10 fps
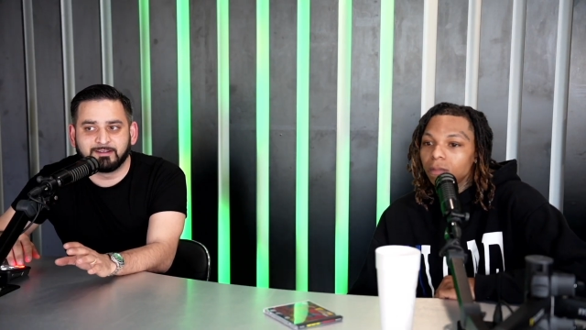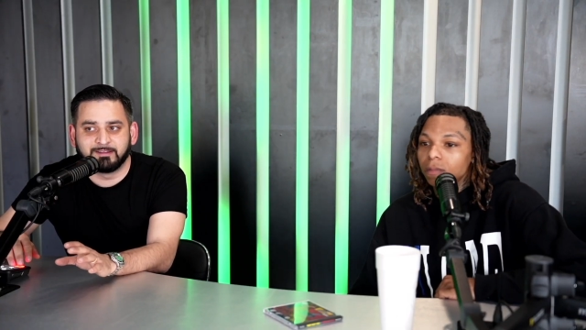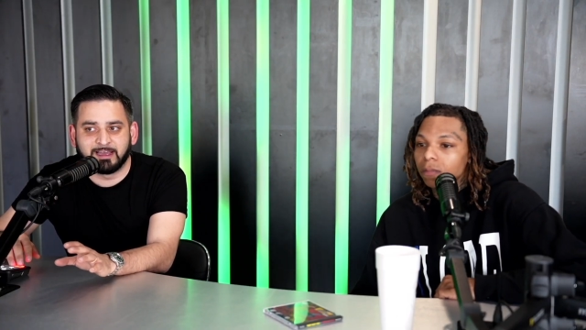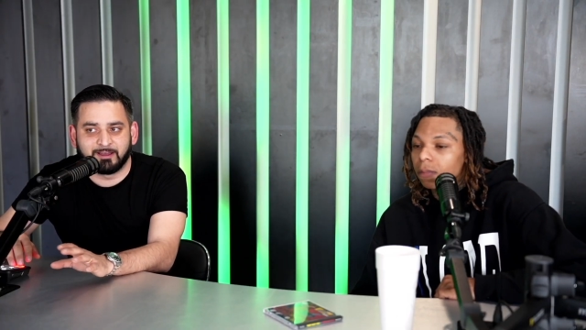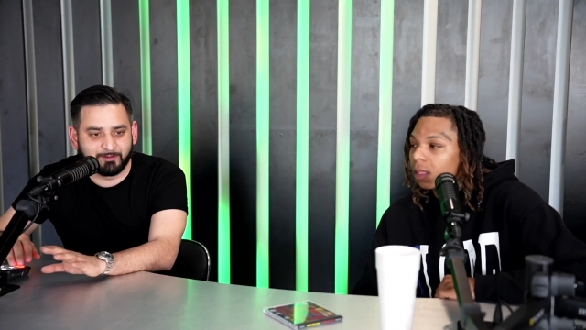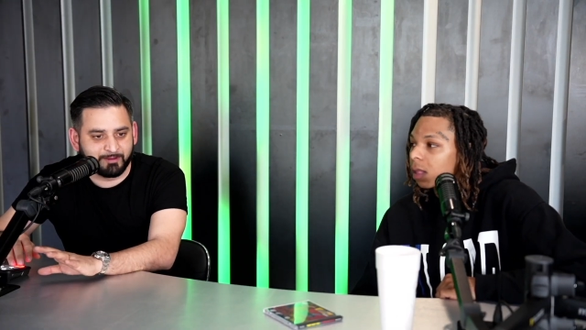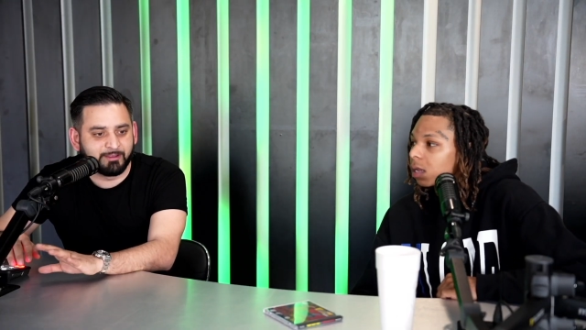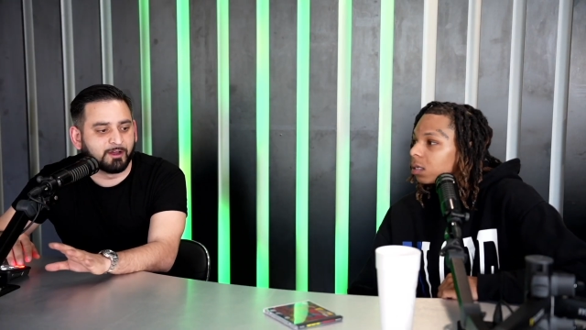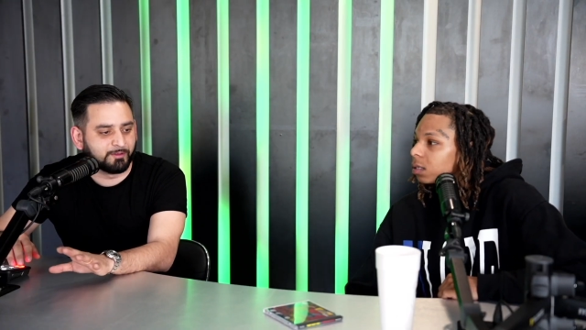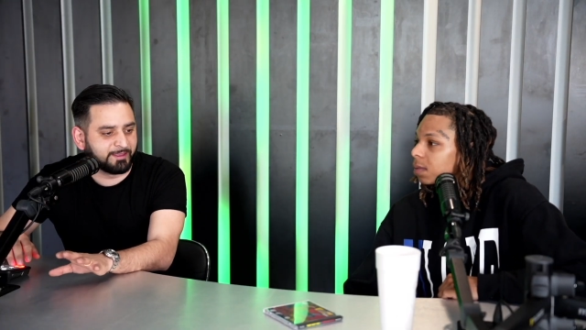Speaker 1: that you
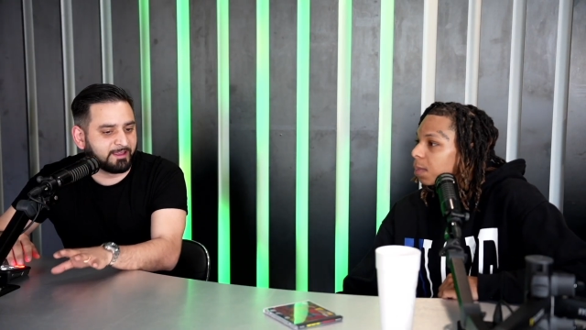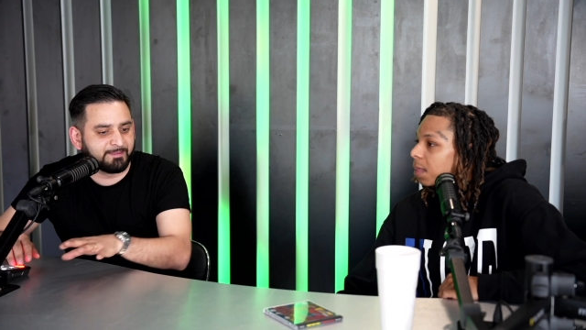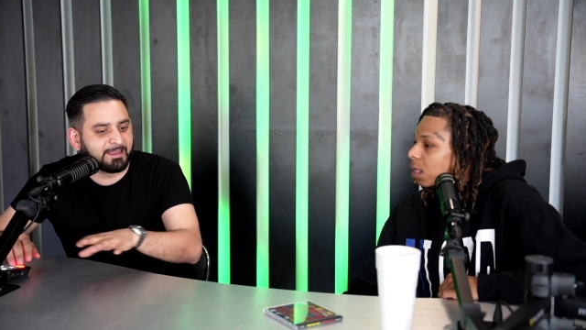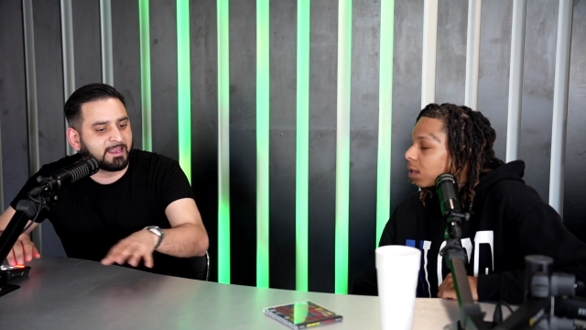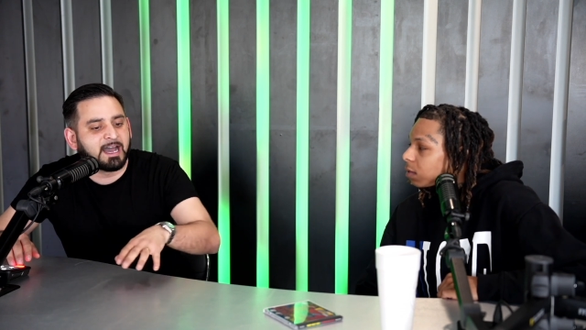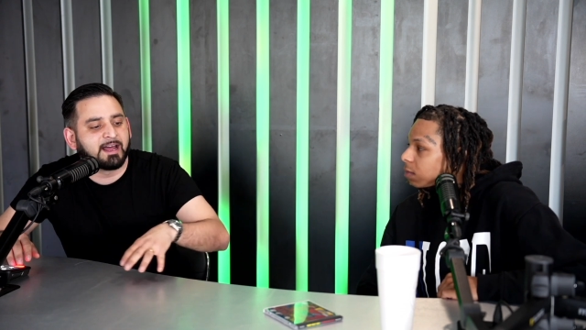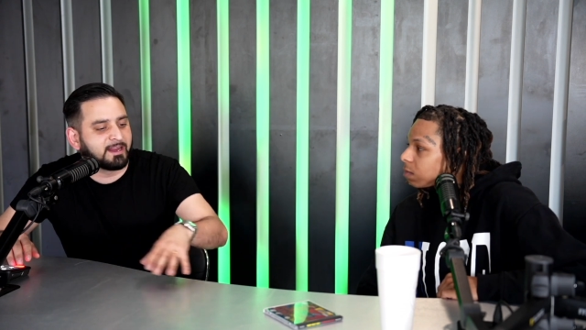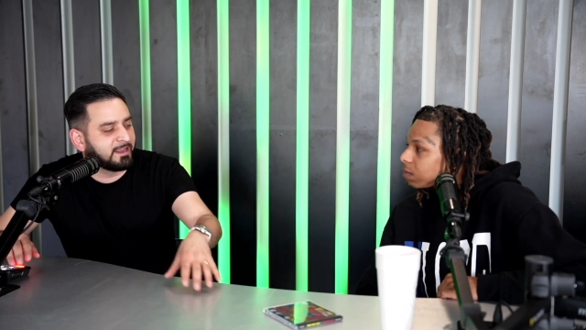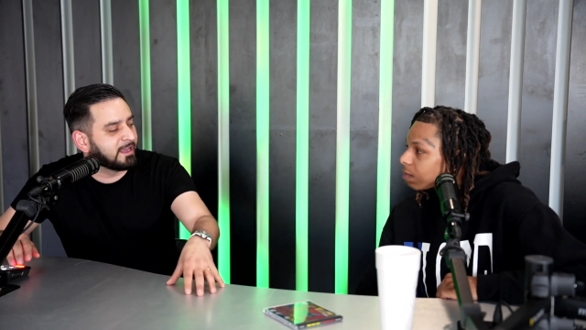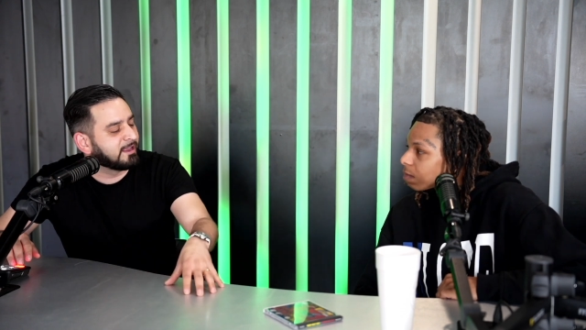know they they gotta
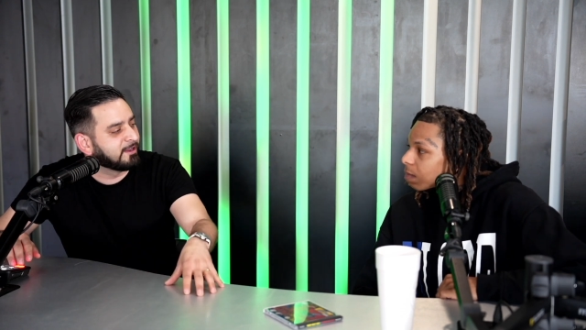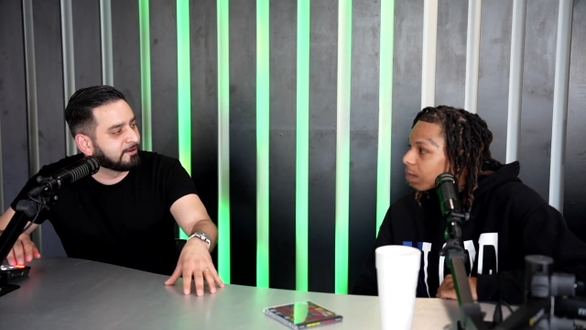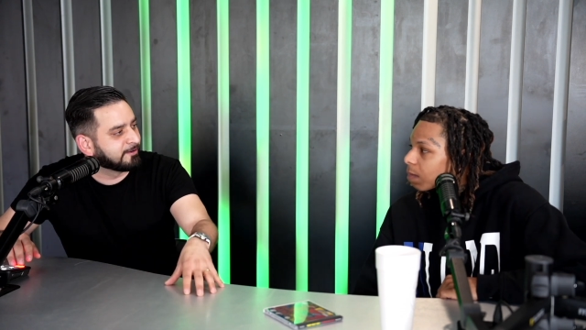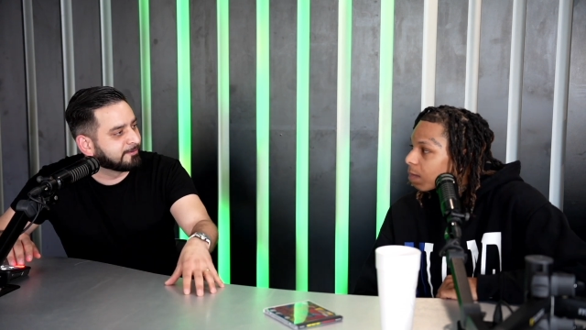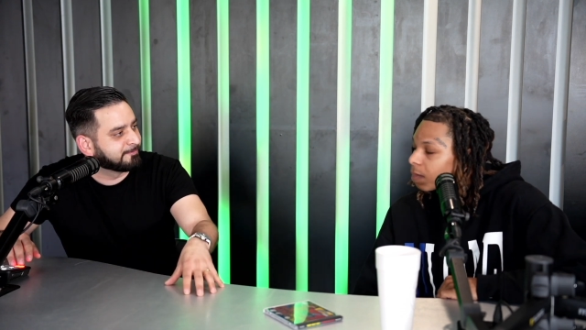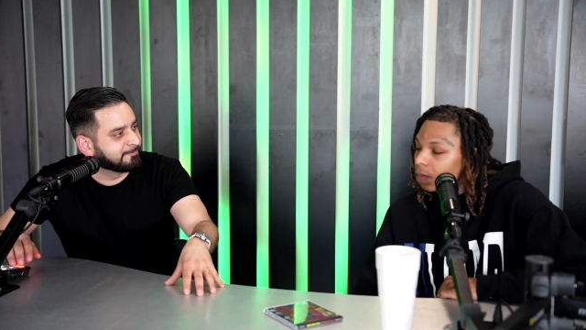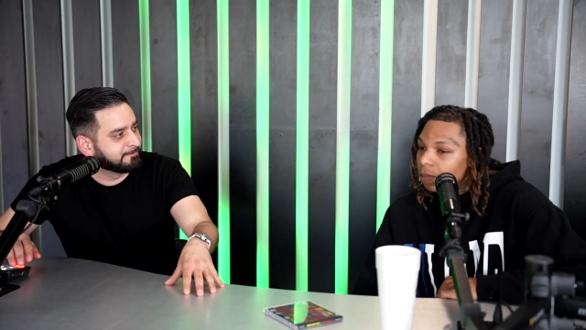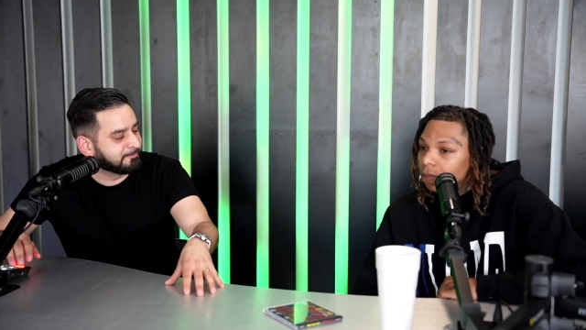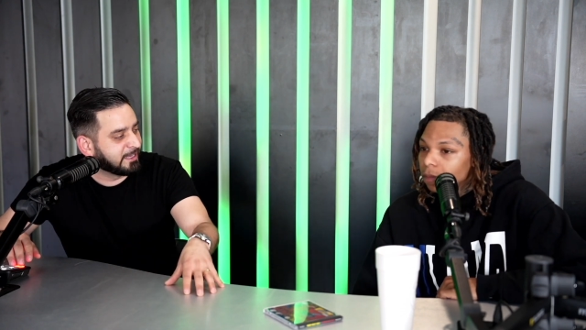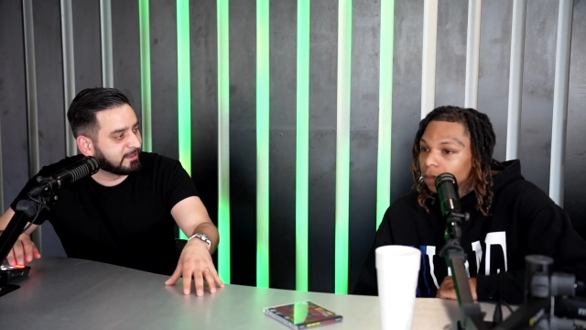get here to
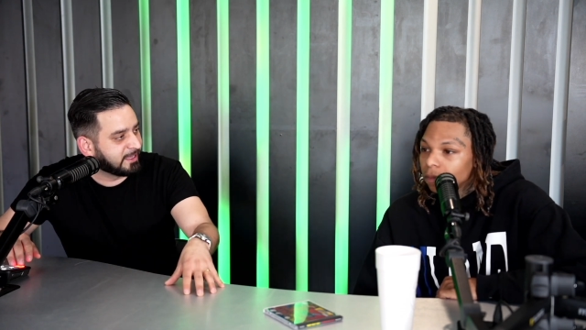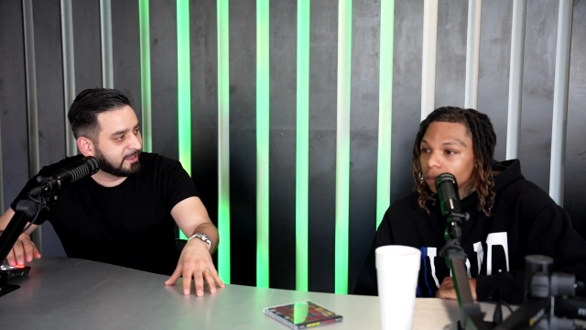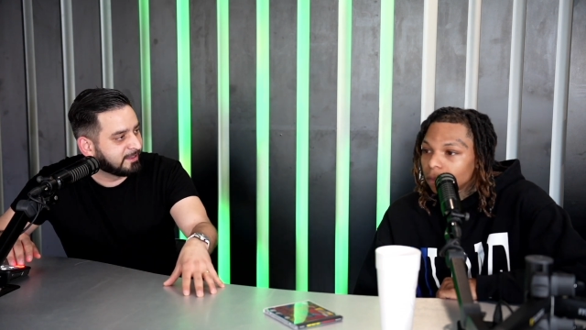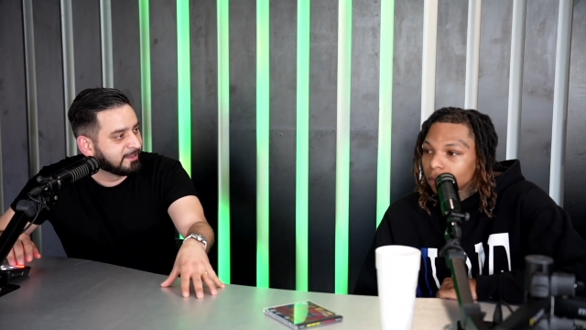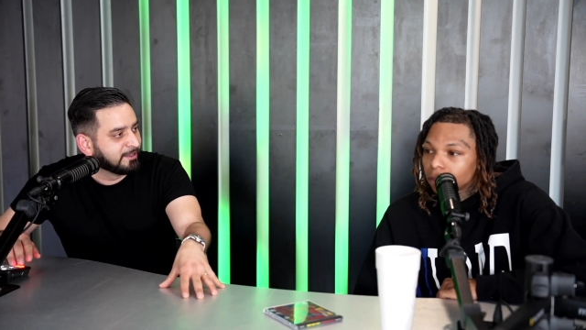L.A.